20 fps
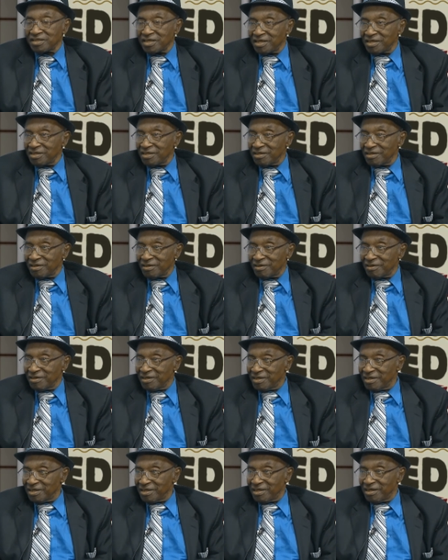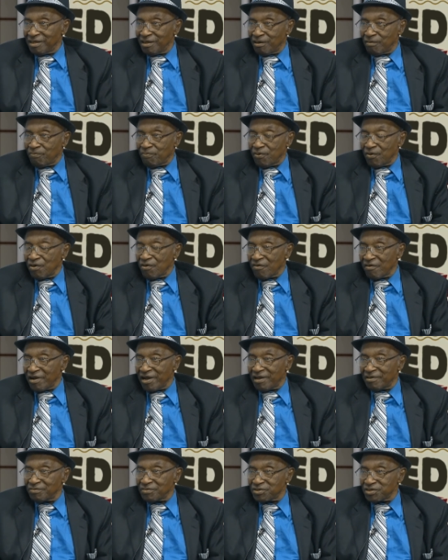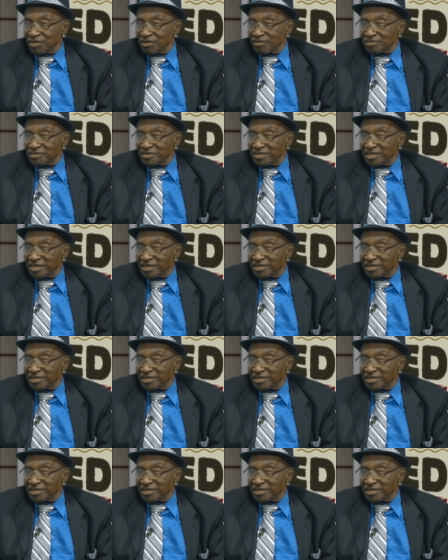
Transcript: on the program. So